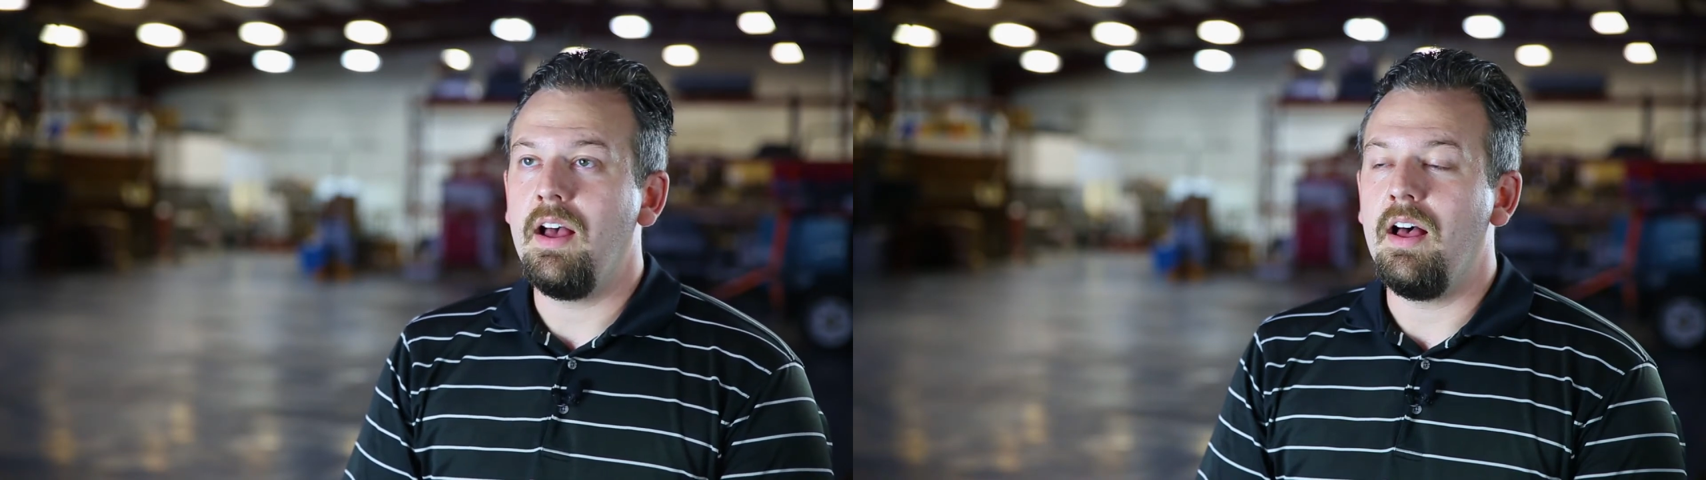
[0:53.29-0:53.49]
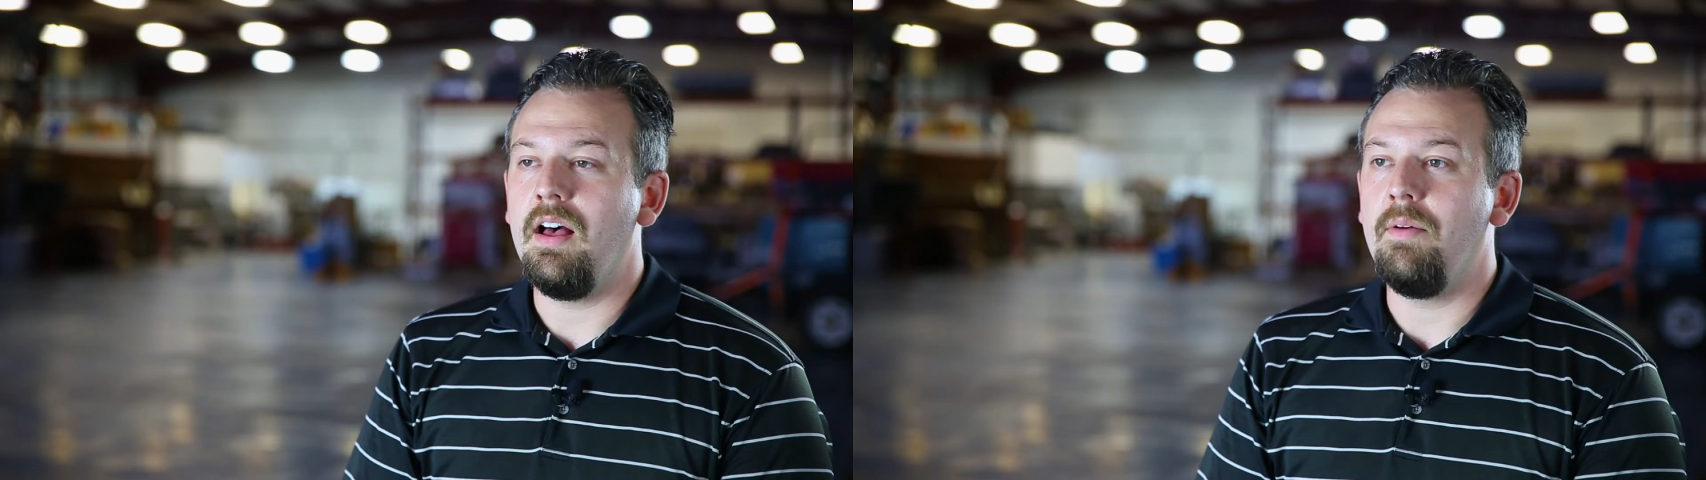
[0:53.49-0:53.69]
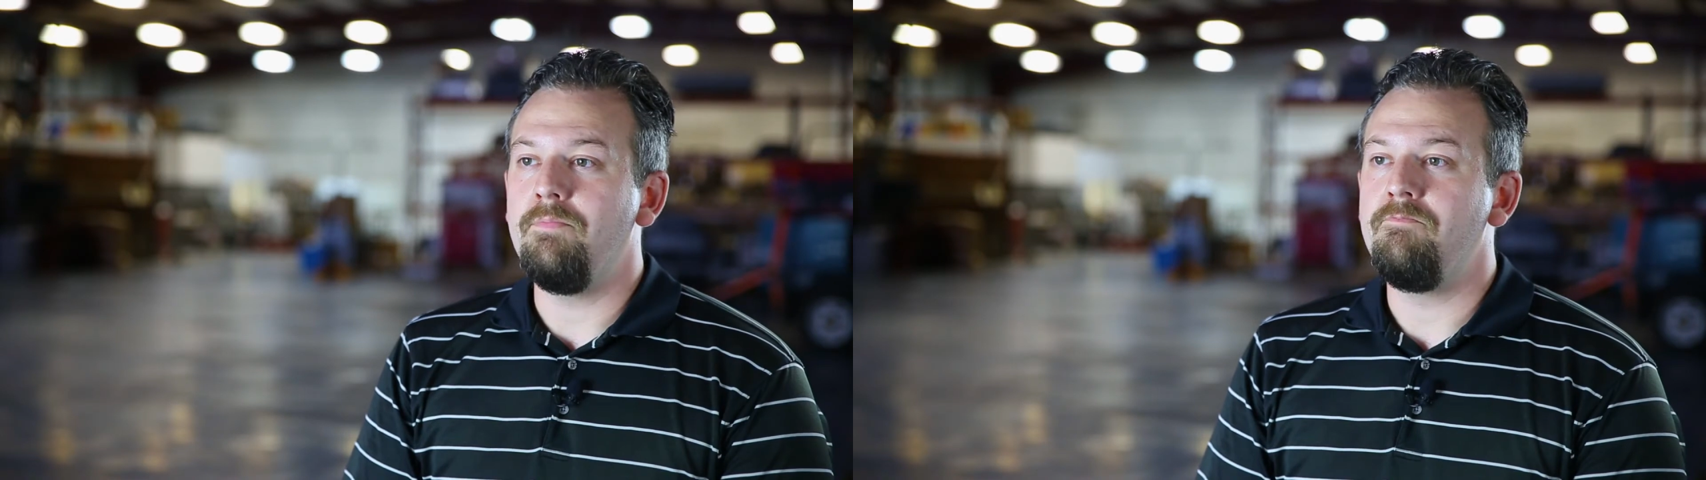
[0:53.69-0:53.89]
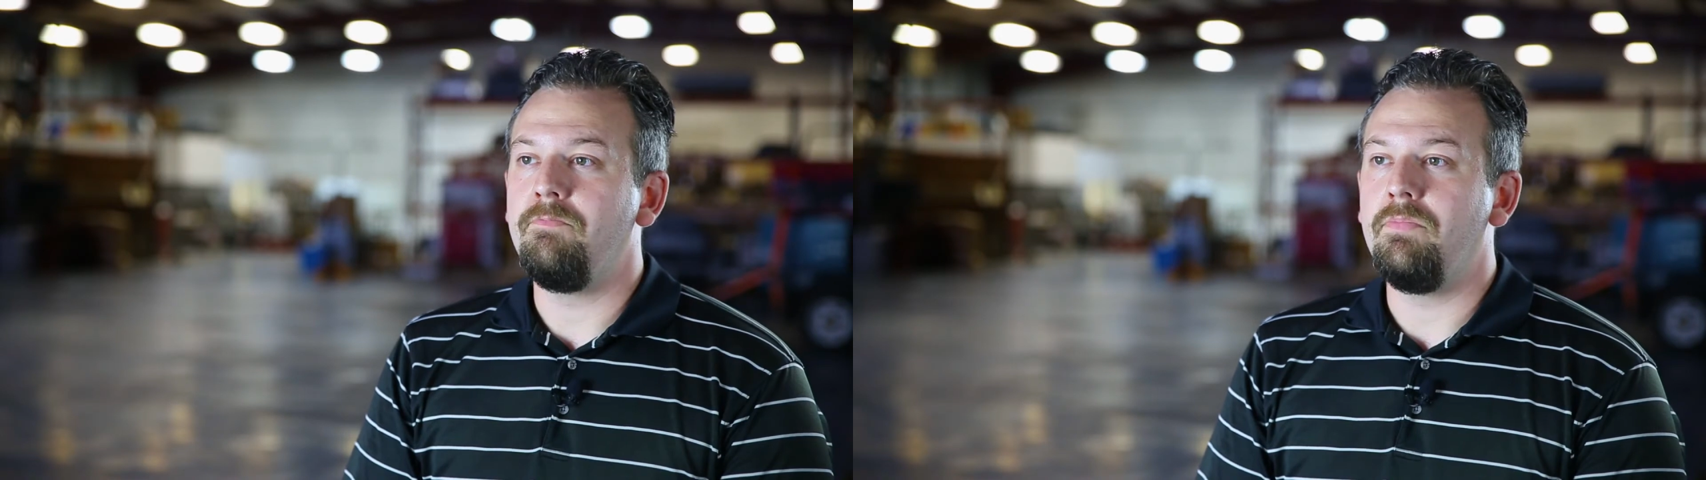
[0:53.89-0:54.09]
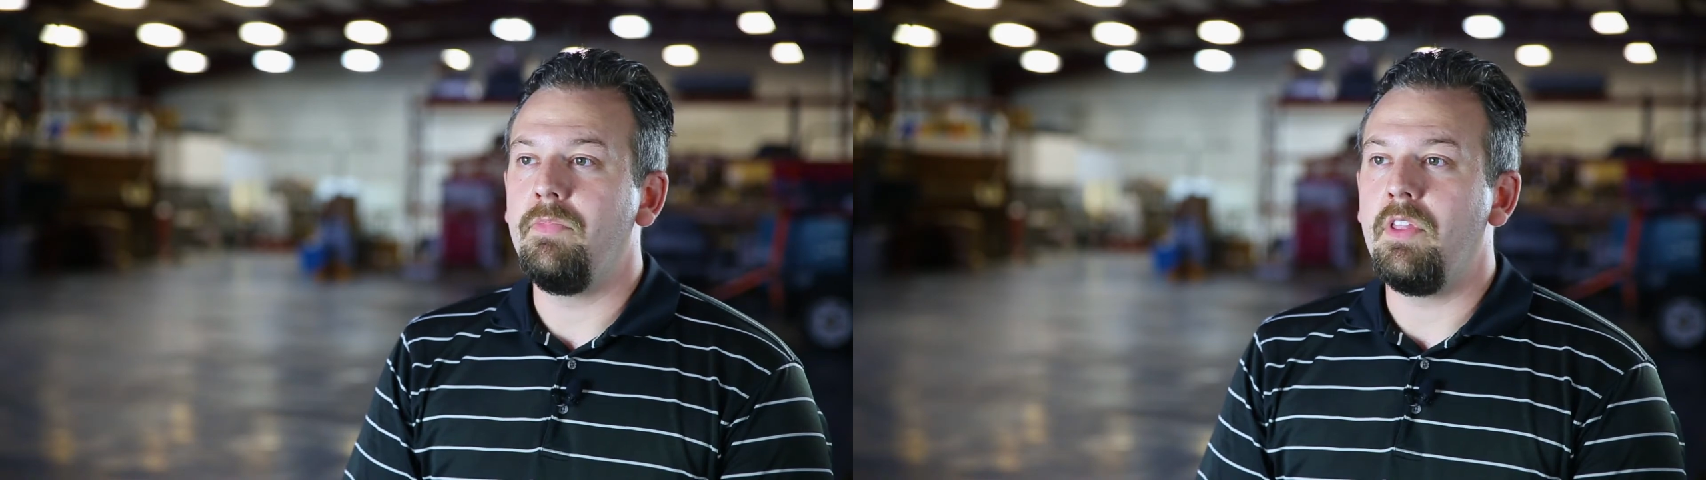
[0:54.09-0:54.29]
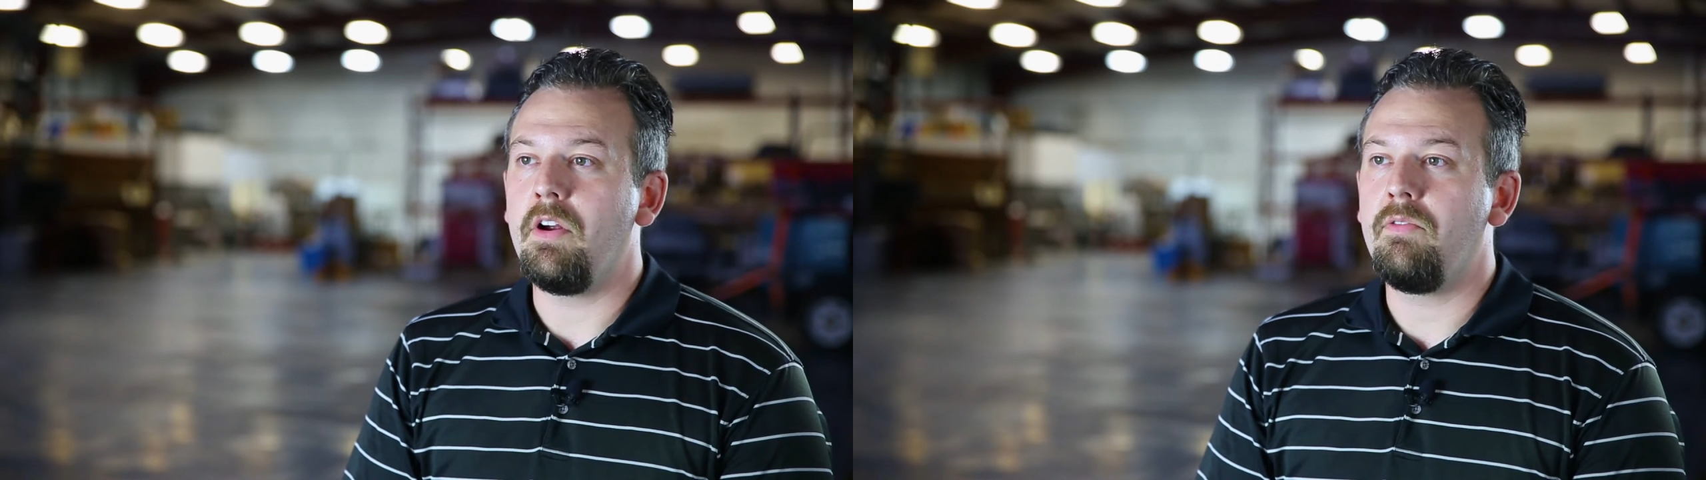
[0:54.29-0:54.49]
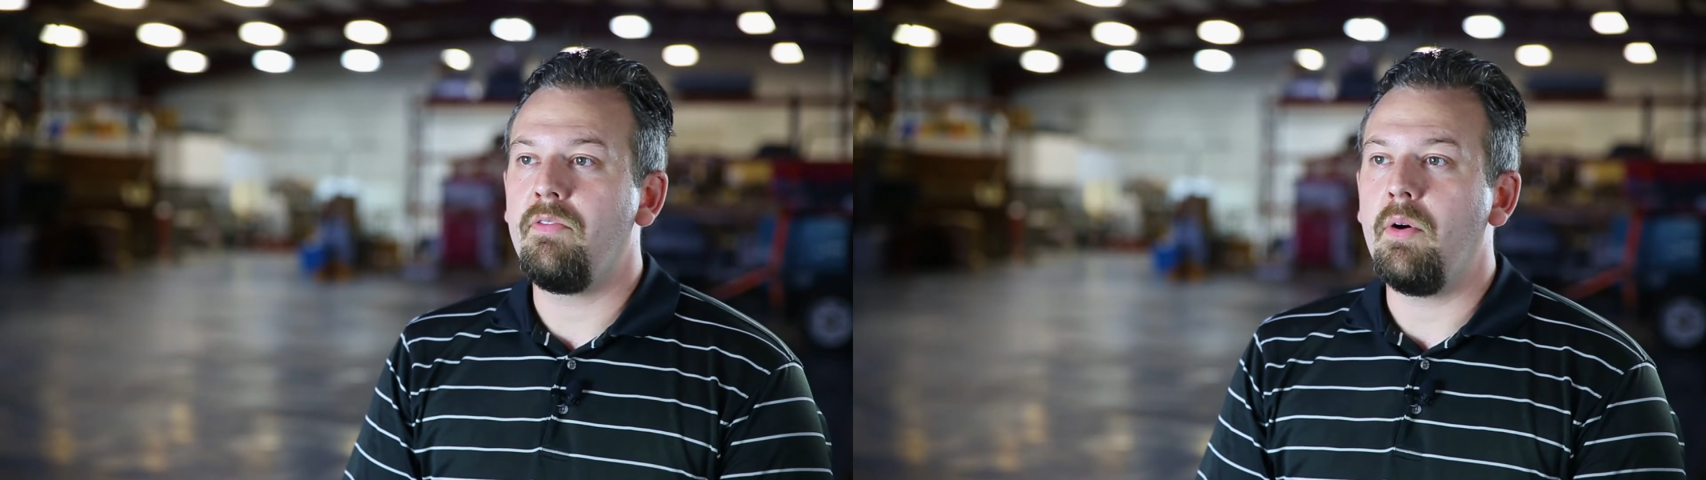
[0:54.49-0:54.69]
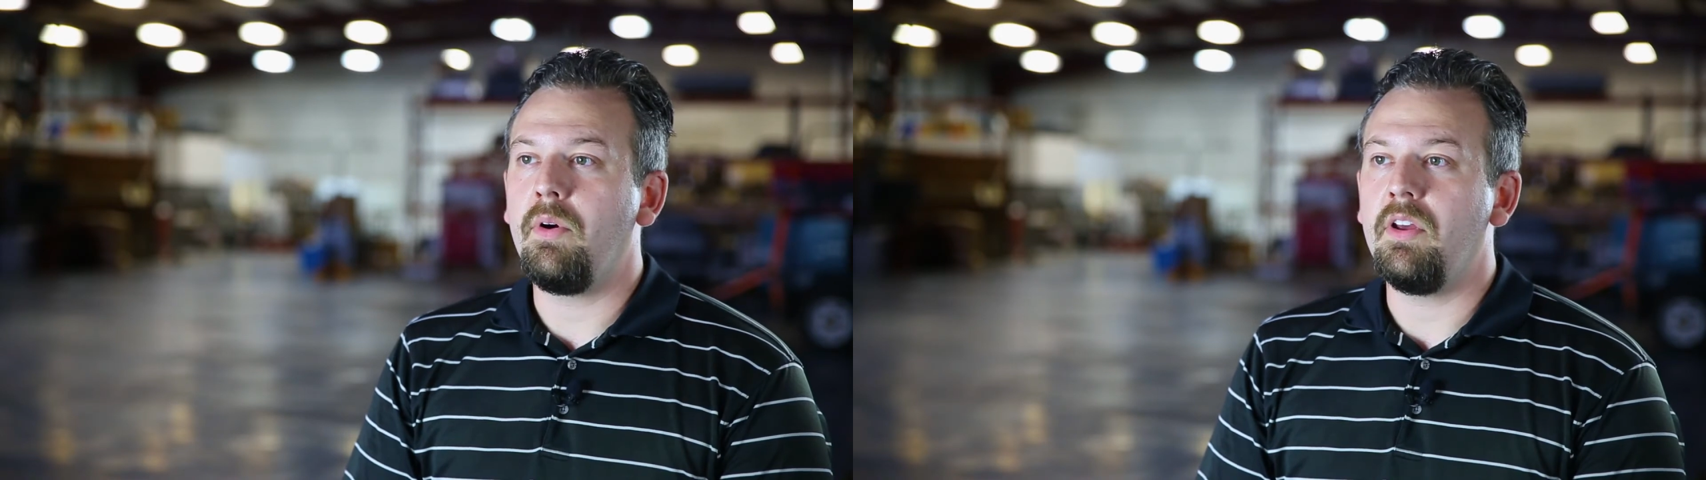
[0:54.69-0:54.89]
Um, their
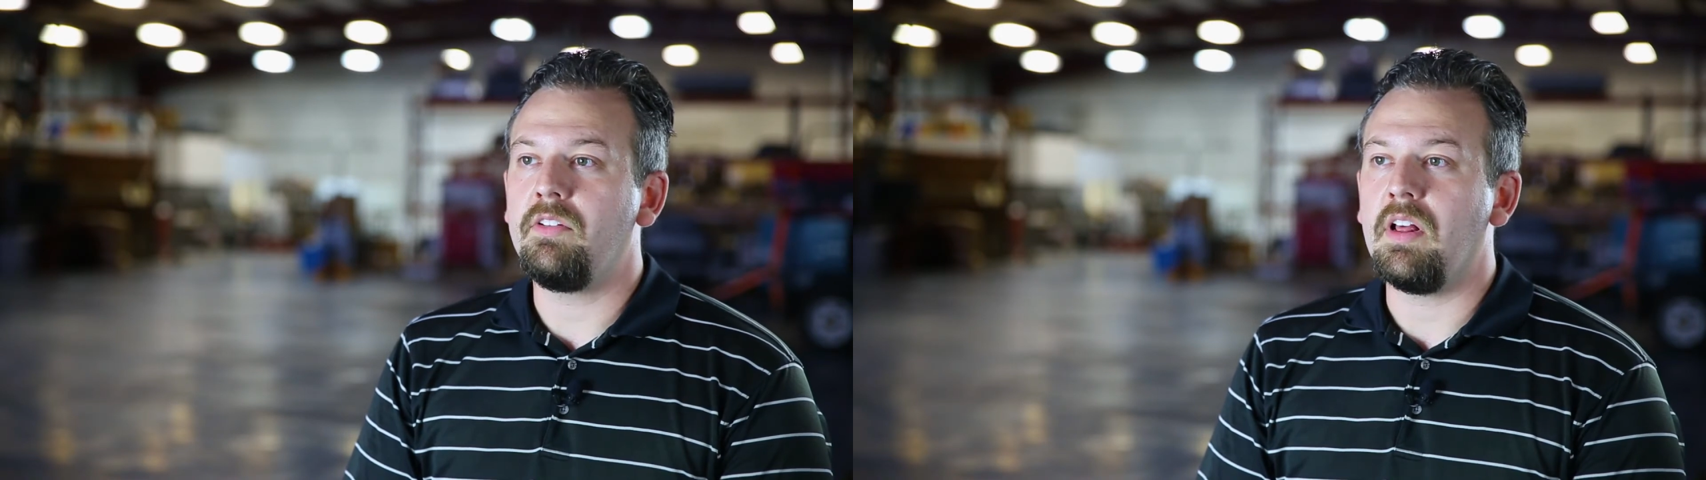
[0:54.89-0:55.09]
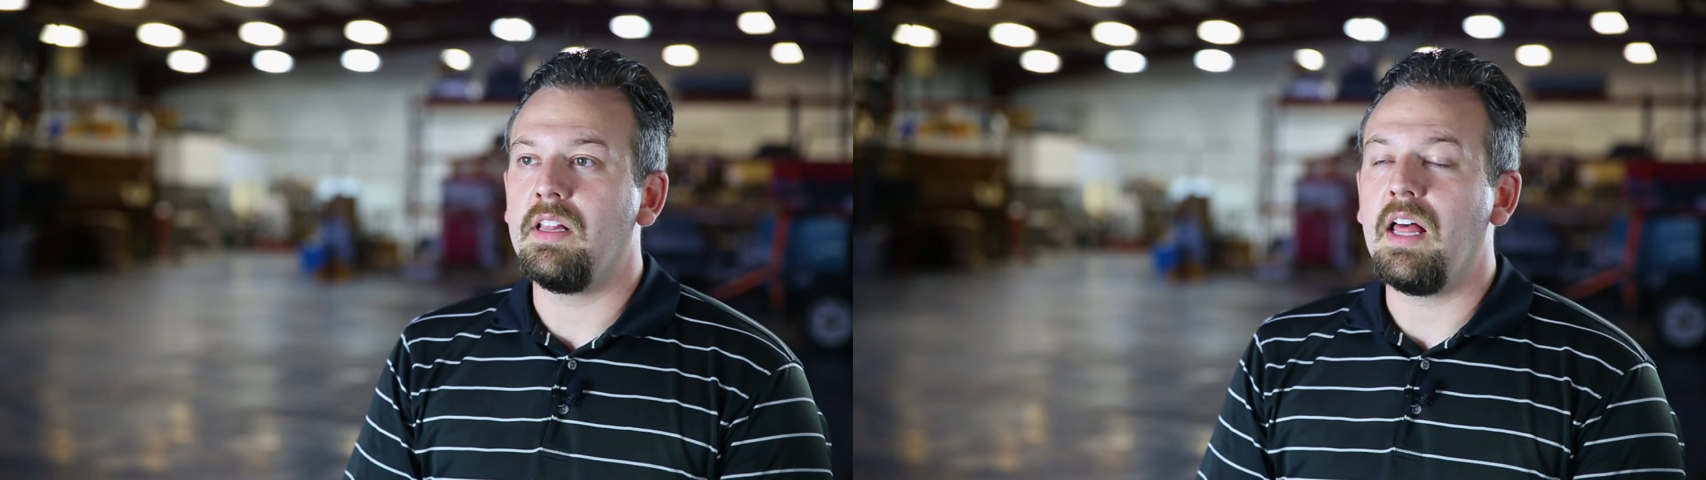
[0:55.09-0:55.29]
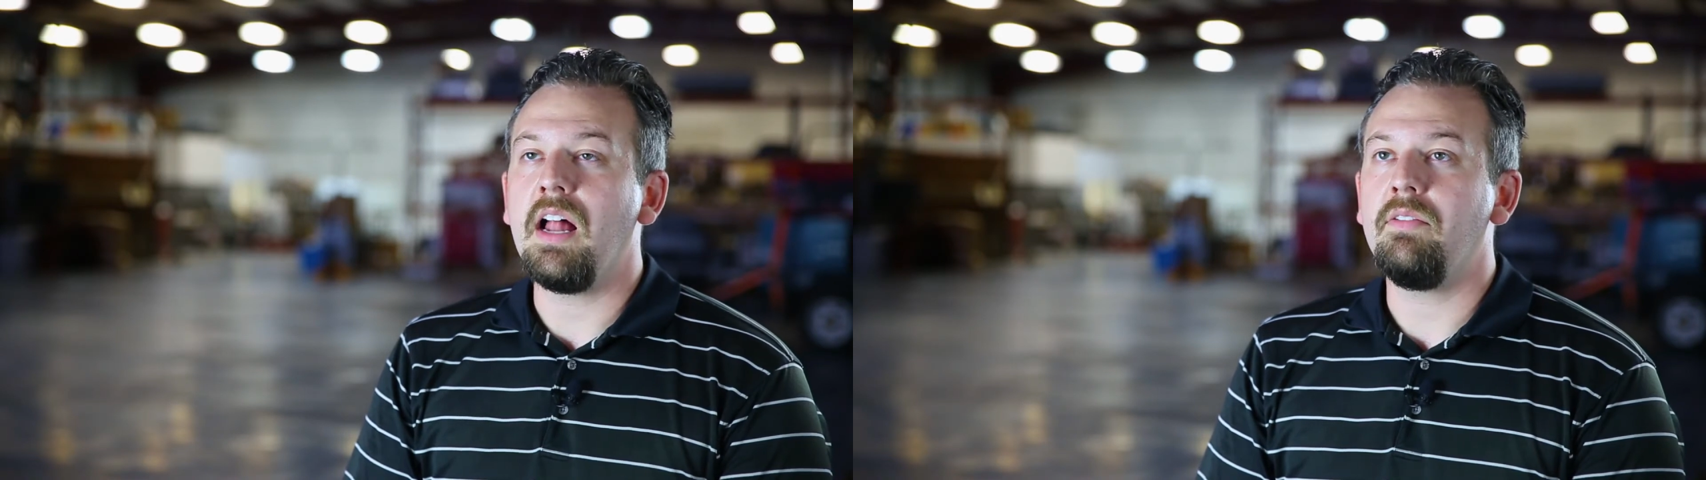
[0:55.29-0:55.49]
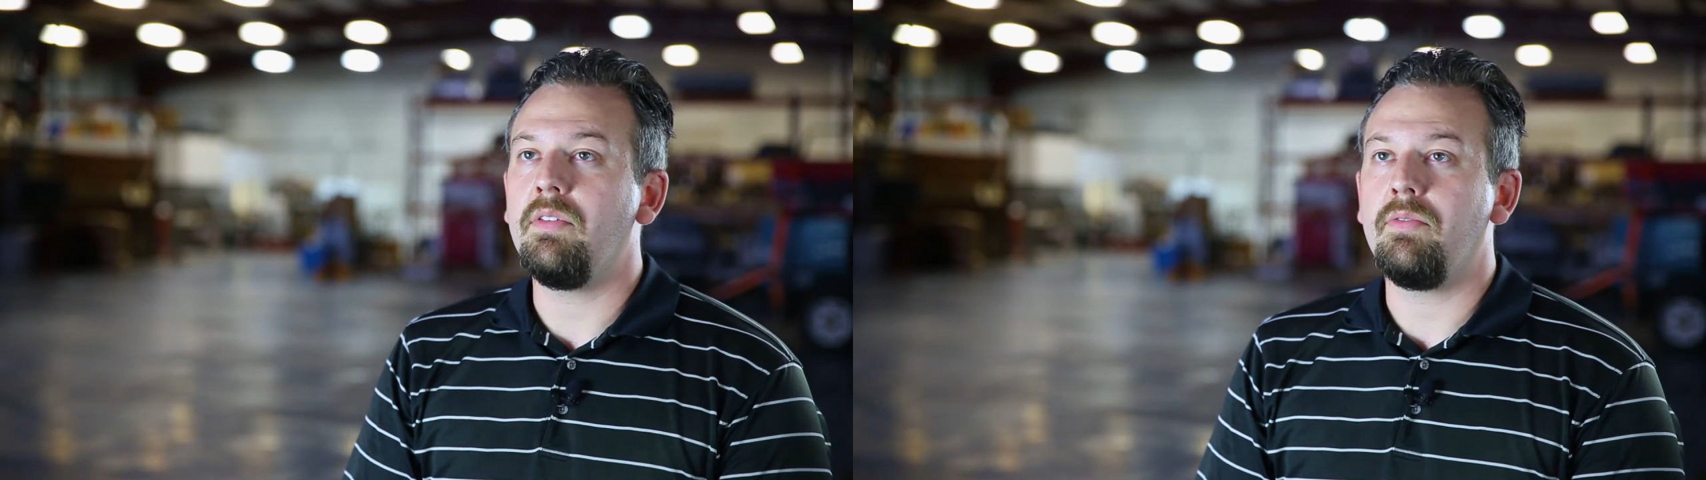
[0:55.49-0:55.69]
focus, a lot of the